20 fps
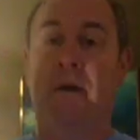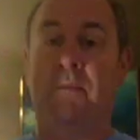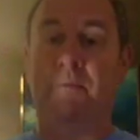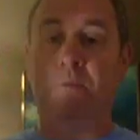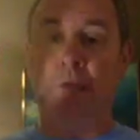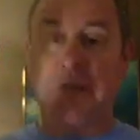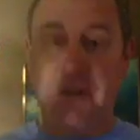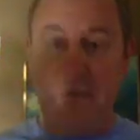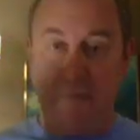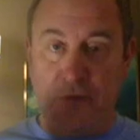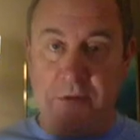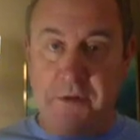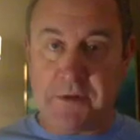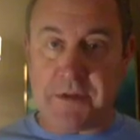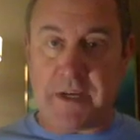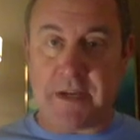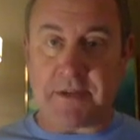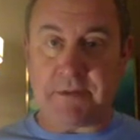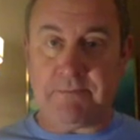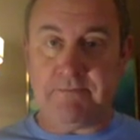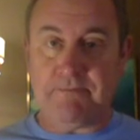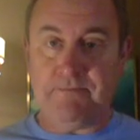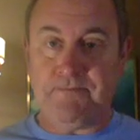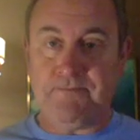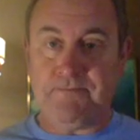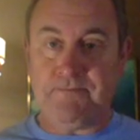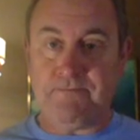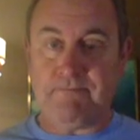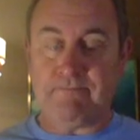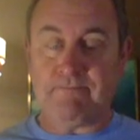was the enthusiasm,
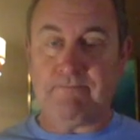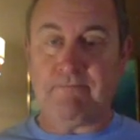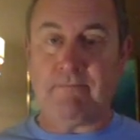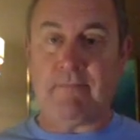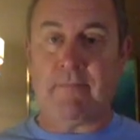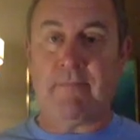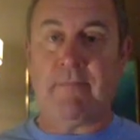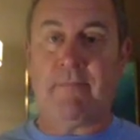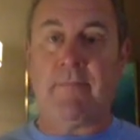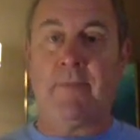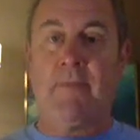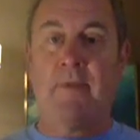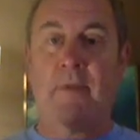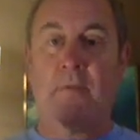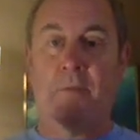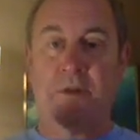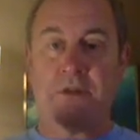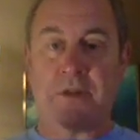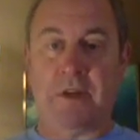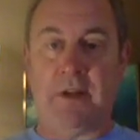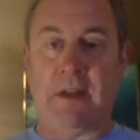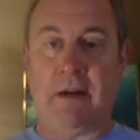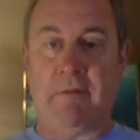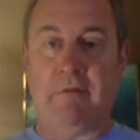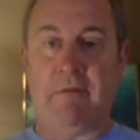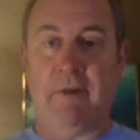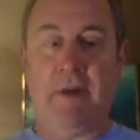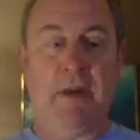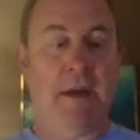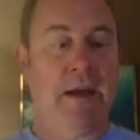which I love.